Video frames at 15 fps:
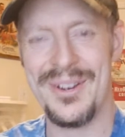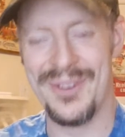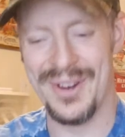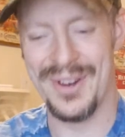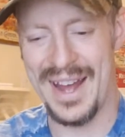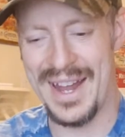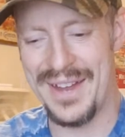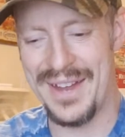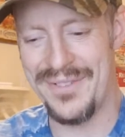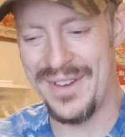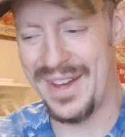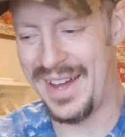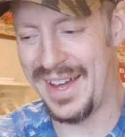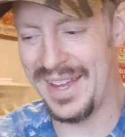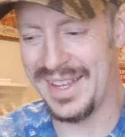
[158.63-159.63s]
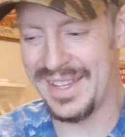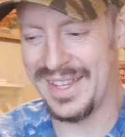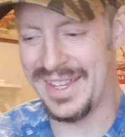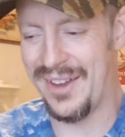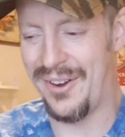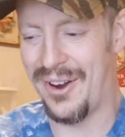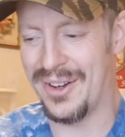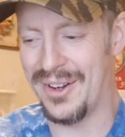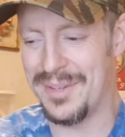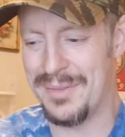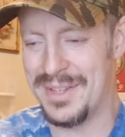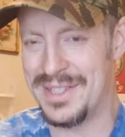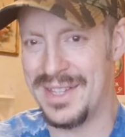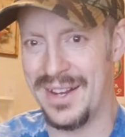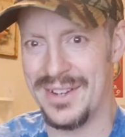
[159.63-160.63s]
kind of hard to miss
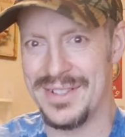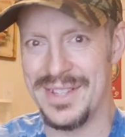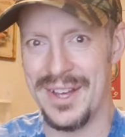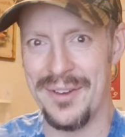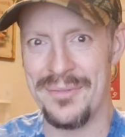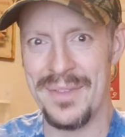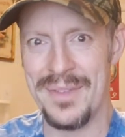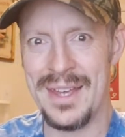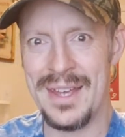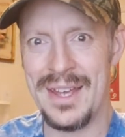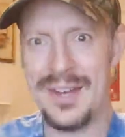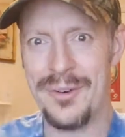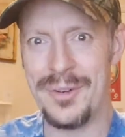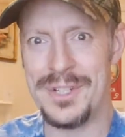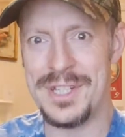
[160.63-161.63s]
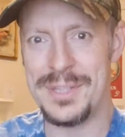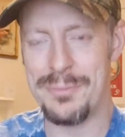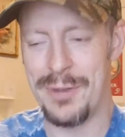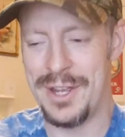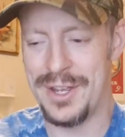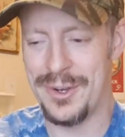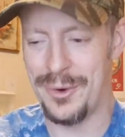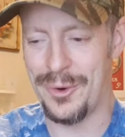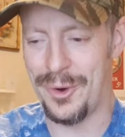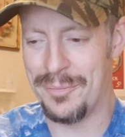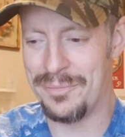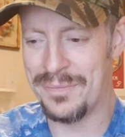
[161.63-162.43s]
there, so, which is pretty cool.